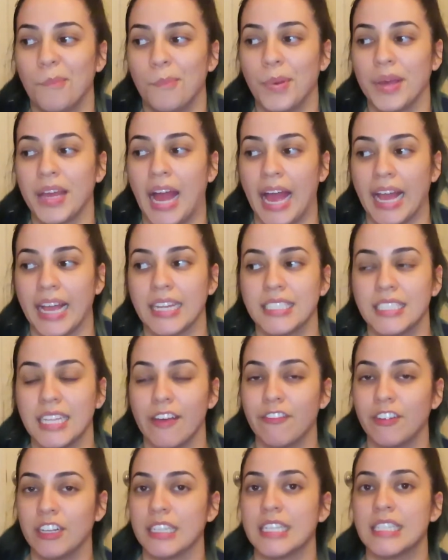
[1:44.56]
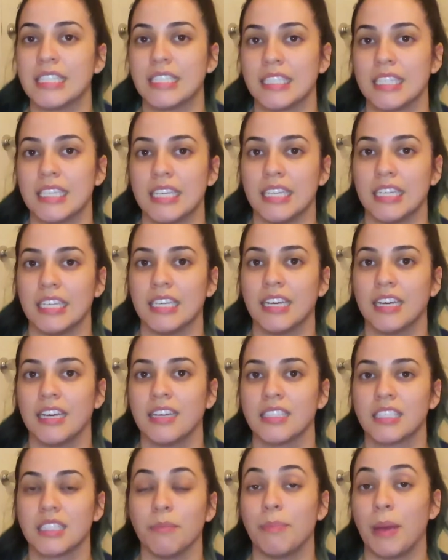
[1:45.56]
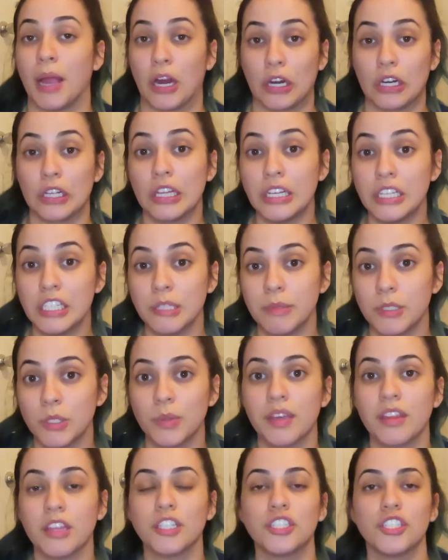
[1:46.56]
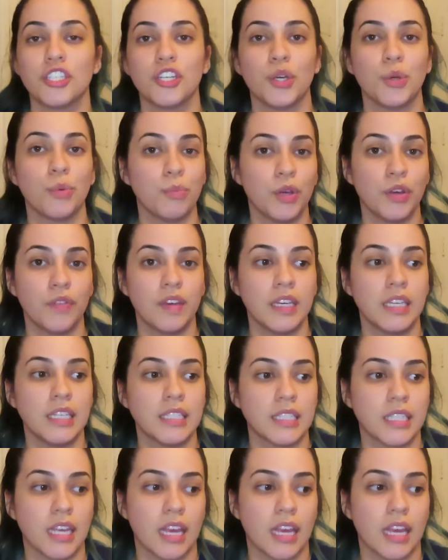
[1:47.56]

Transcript: but yeah, I can definitely see some parallels between the two movies.